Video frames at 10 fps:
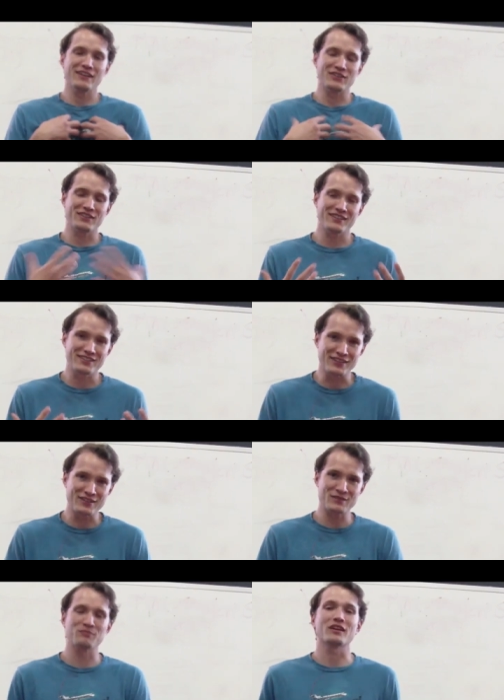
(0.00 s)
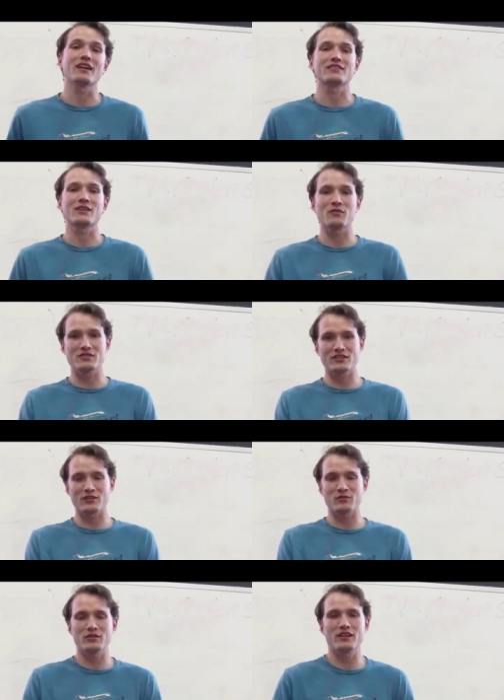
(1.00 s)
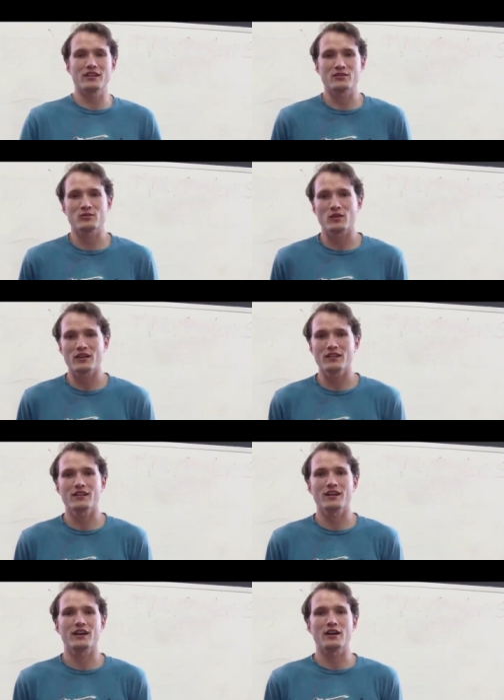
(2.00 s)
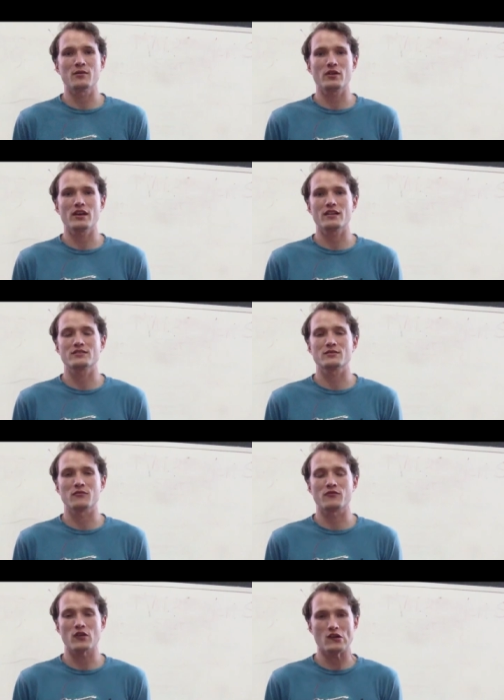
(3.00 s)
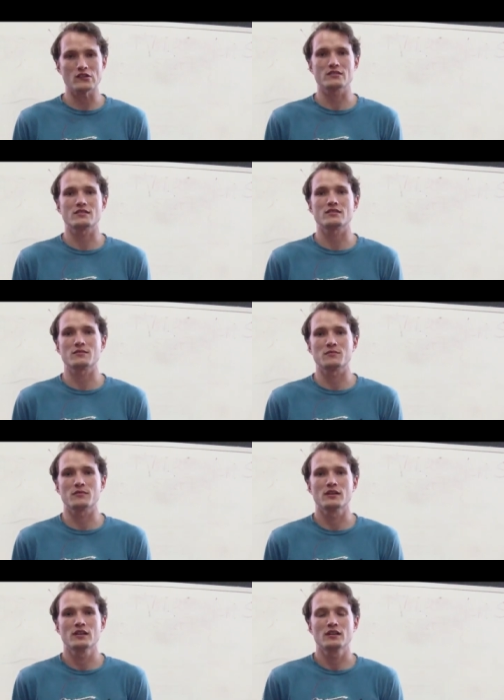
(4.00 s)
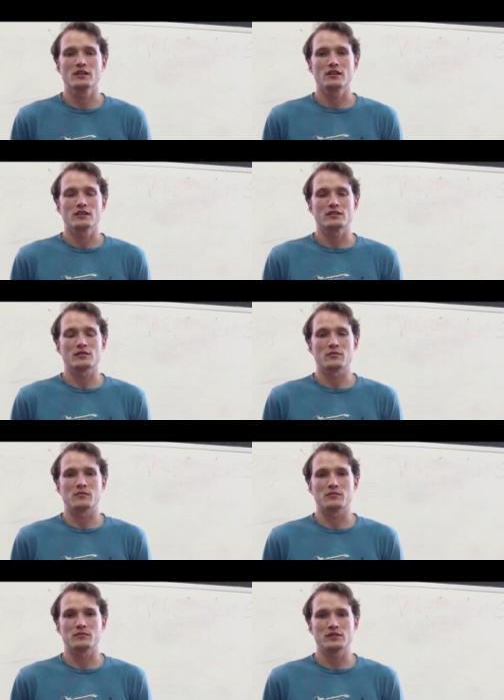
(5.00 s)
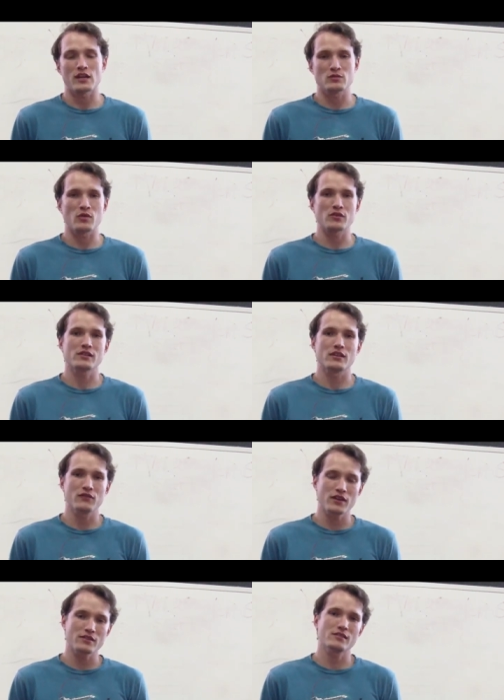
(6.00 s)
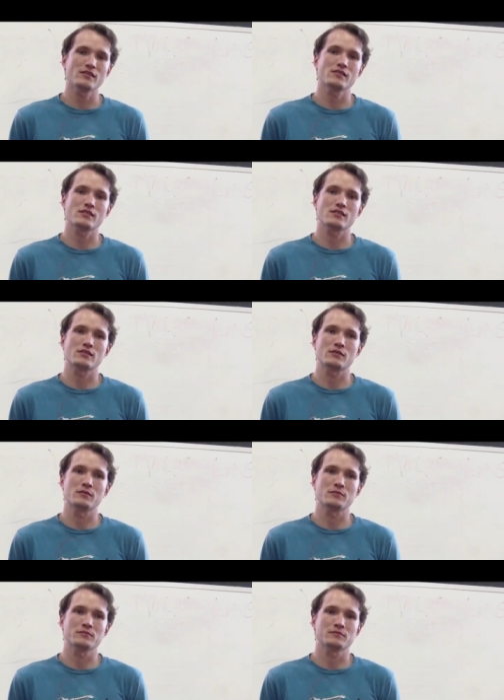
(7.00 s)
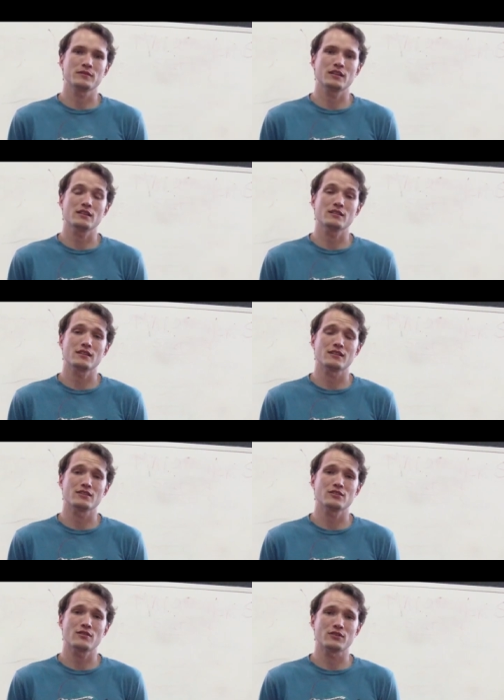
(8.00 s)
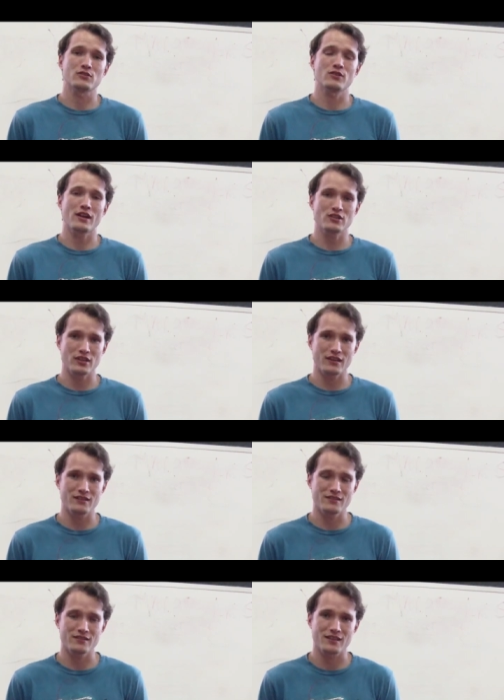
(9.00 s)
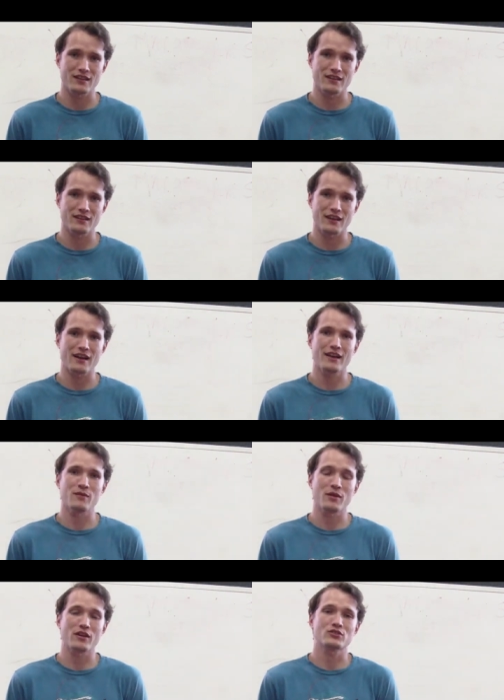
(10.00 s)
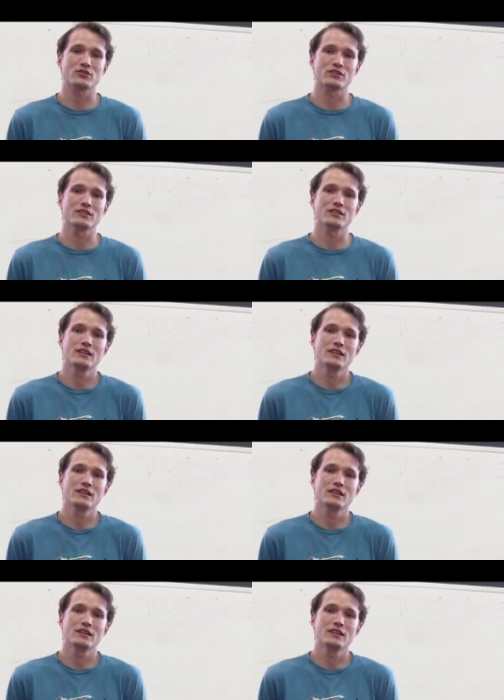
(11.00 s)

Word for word: assistance, but yes, I was stunt coordinating as well. Um, we had some balls and some, some dodgeballs hitting faces and some kids getting shoved in trash cans, and I am actually